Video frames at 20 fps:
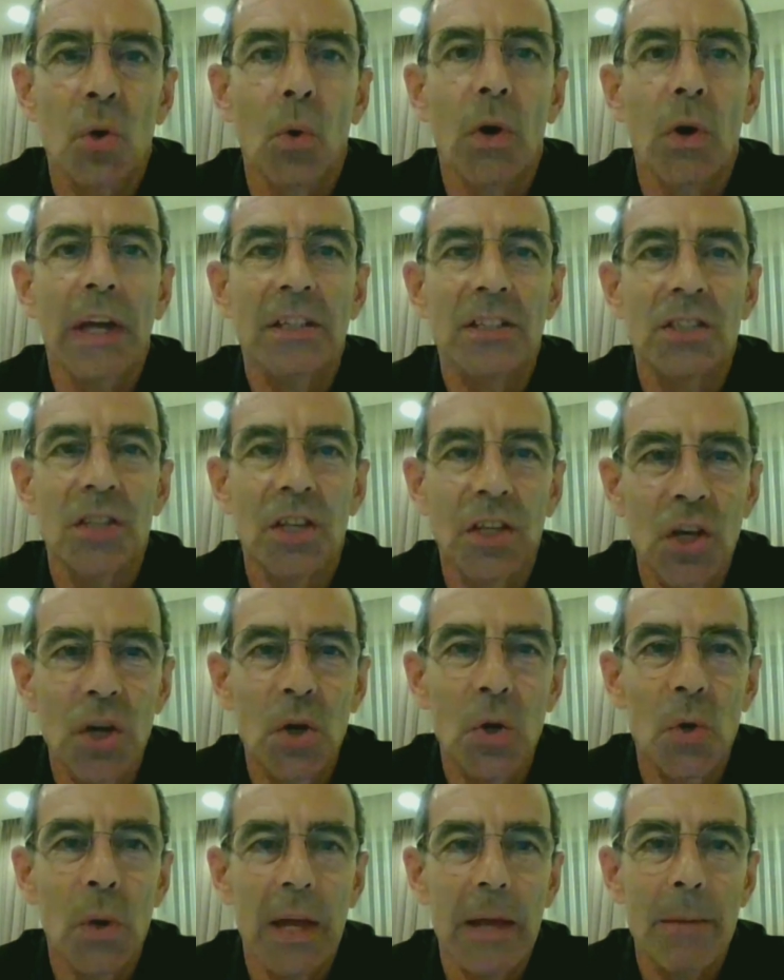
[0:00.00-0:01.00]
talking to
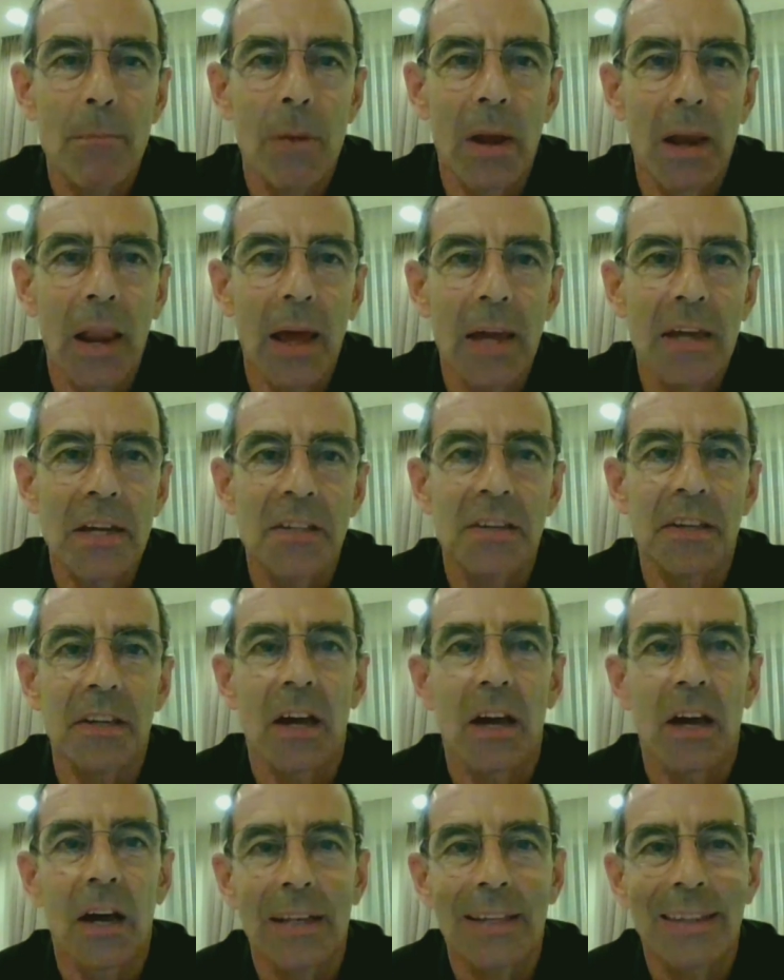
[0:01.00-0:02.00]
you in
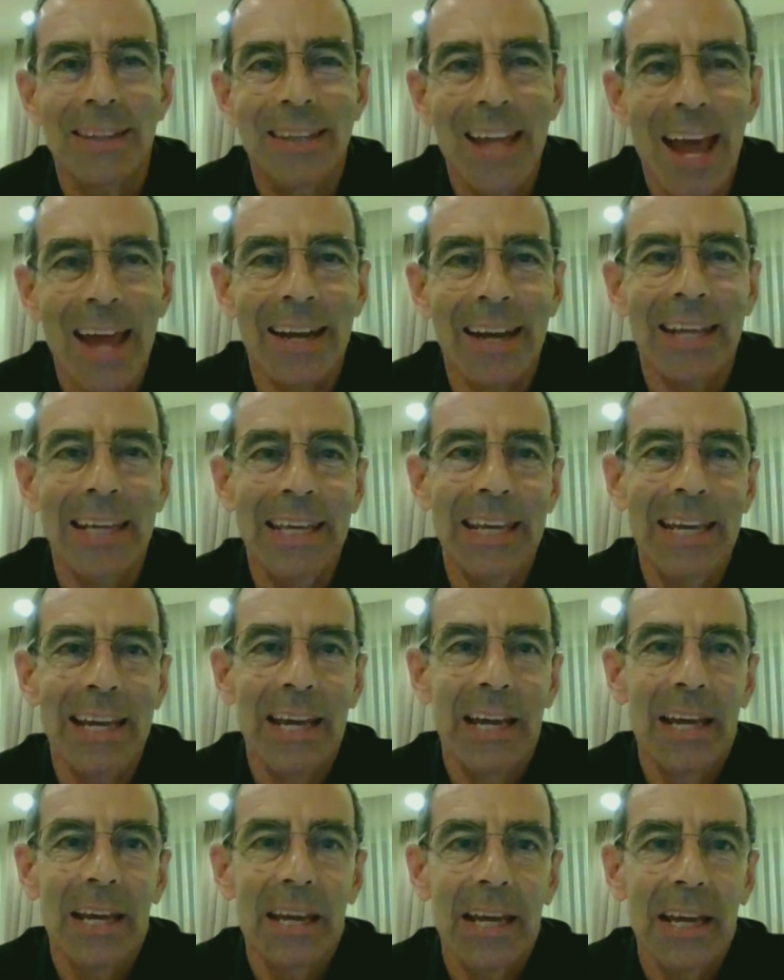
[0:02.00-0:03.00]
Malaysia and Danny
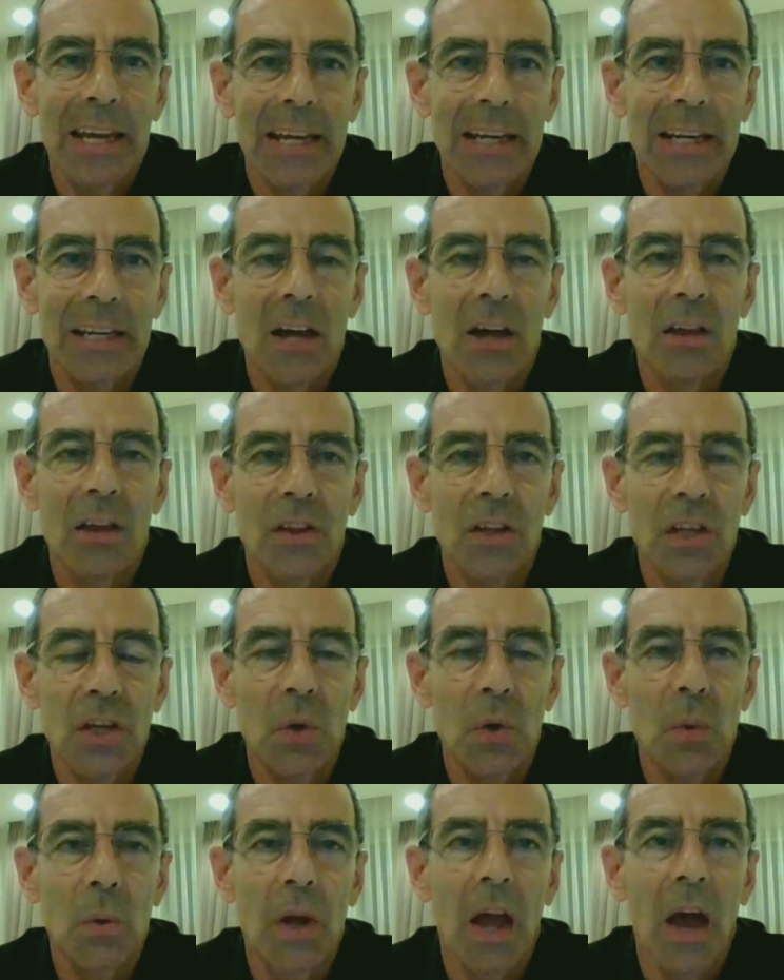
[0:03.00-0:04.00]
in
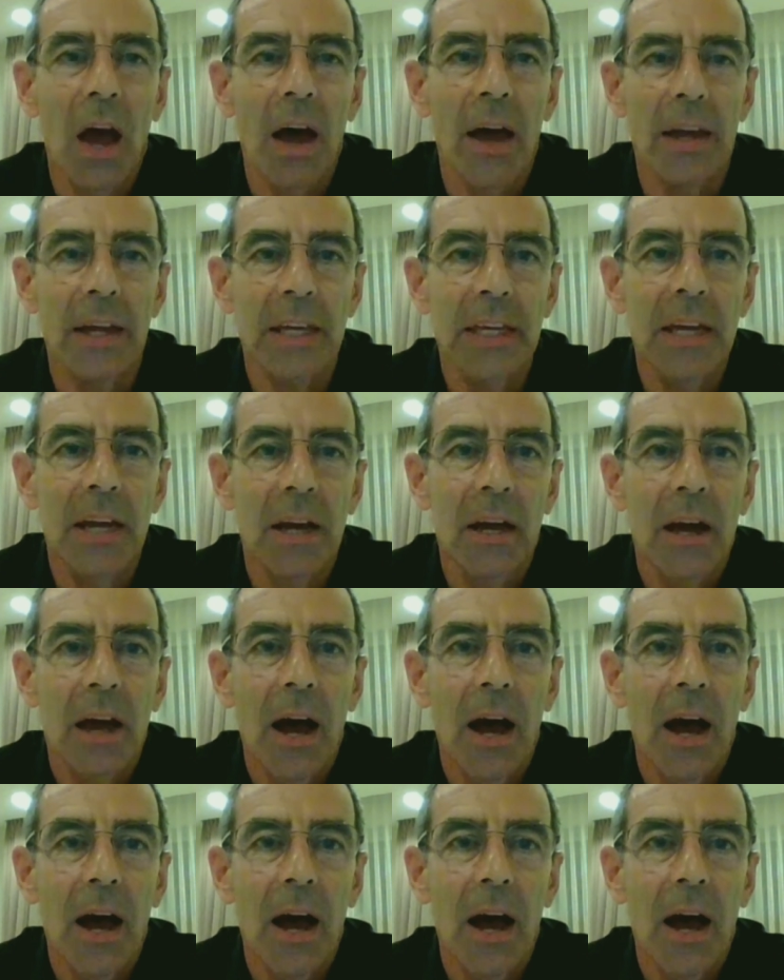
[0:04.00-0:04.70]
the UK.